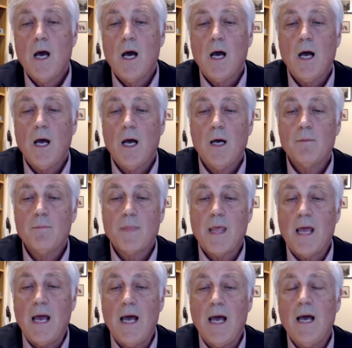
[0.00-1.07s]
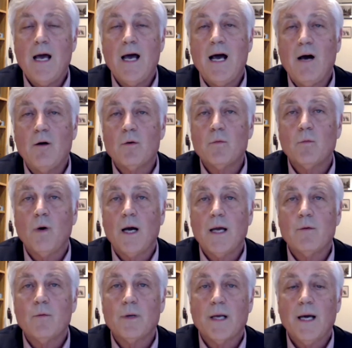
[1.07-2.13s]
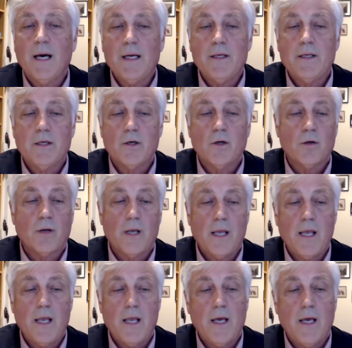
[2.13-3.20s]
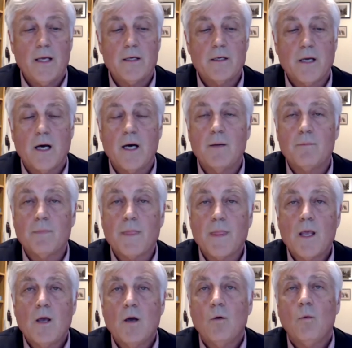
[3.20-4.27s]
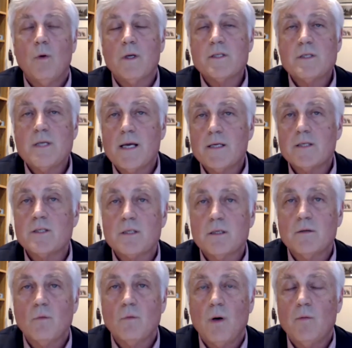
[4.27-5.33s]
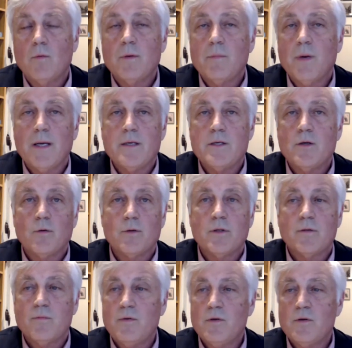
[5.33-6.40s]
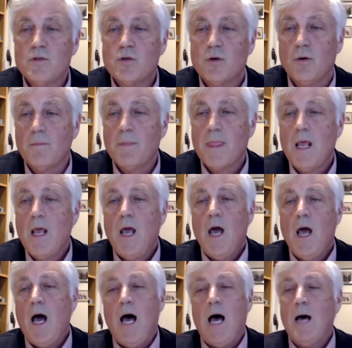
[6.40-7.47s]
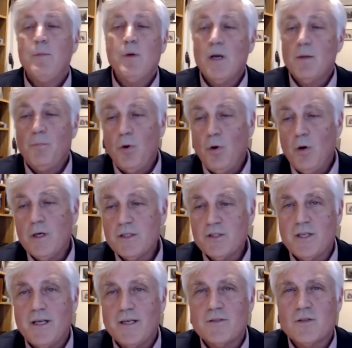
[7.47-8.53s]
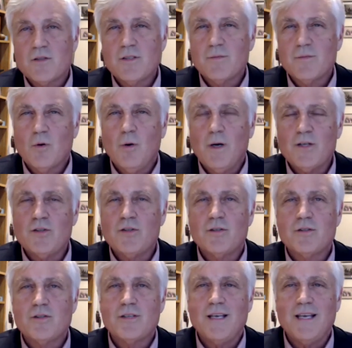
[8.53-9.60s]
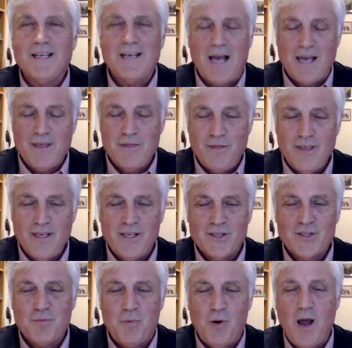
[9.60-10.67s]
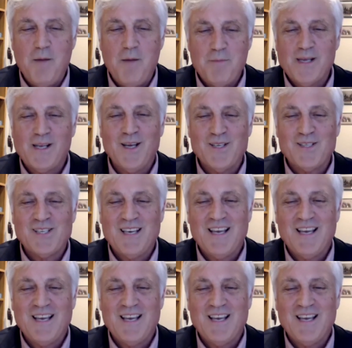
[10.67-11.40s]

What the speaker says: how and why we got here, and what's next and what we might do in the future. I'm going to pause to answer some questions, and I think it's because